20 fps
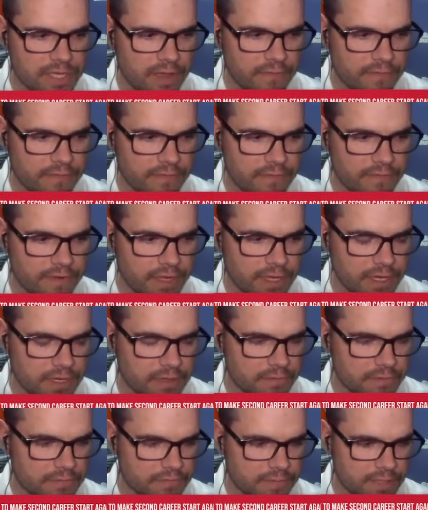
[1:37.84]
of, you
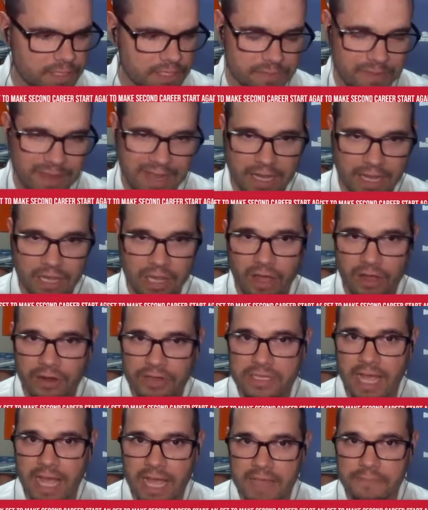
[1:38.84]
know, it's been a
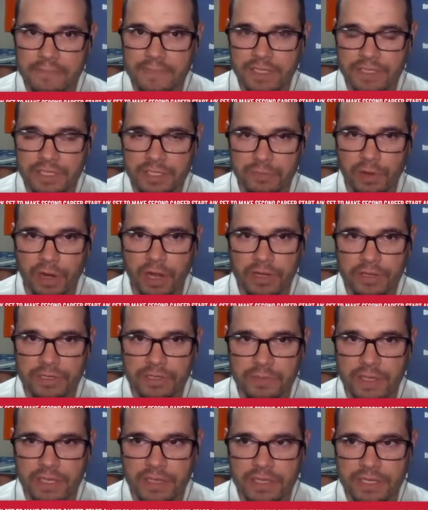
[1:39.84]
long time since the
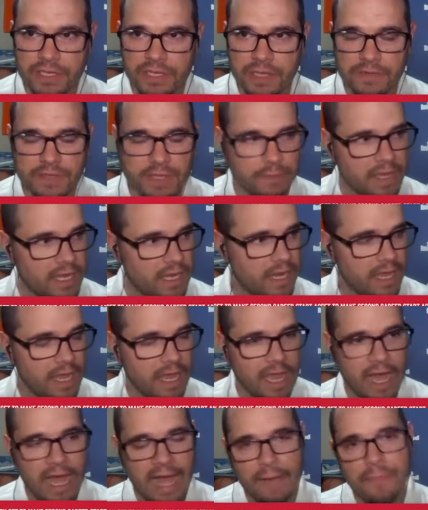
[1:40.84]
Broncos beat the Chiefs. I mean,
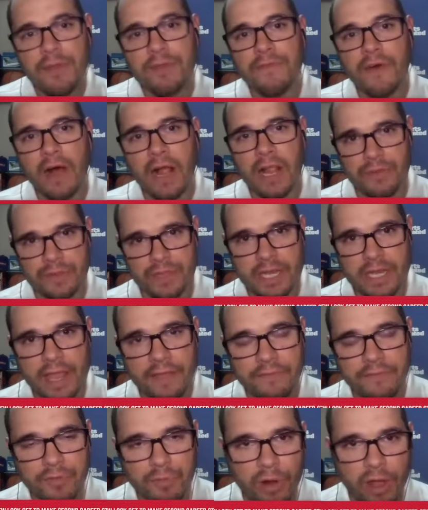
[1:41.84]
I've been following the
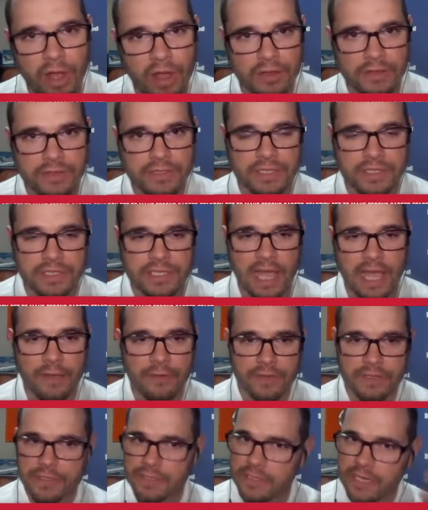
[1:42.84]
Denver Broncos since I
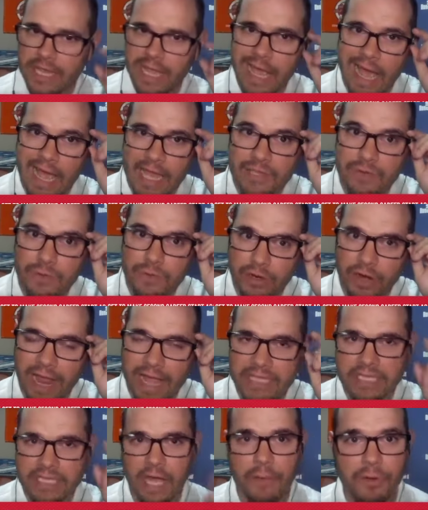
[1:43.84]
was knee high to a
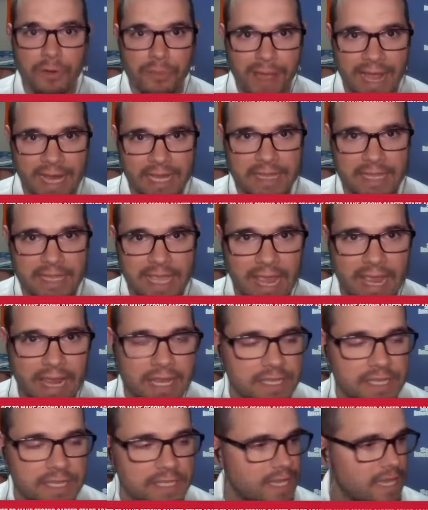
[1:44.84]
grasshopper back in the
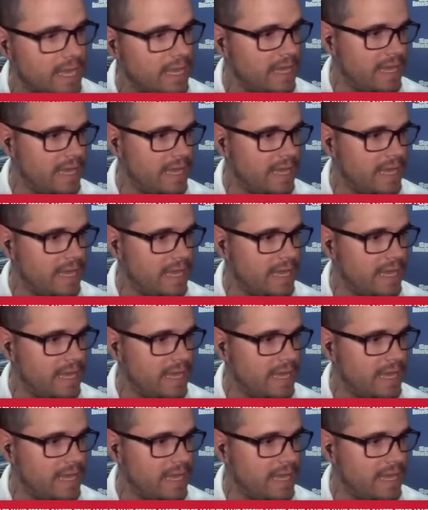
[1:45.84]
80s.